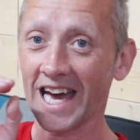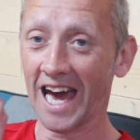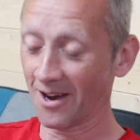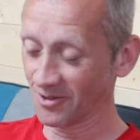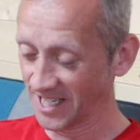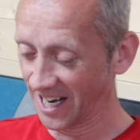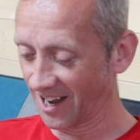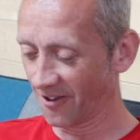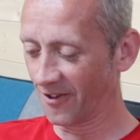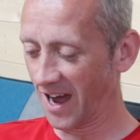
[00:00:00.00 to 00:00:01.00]
It was nearly
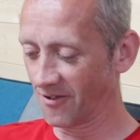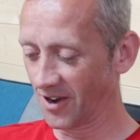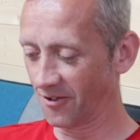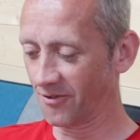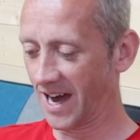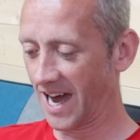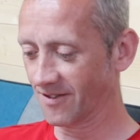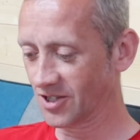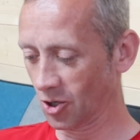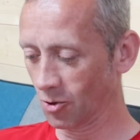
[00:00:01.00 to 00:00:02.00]
a five out of five.
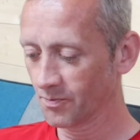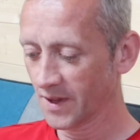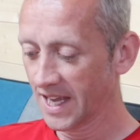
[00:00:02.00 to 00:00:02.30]
So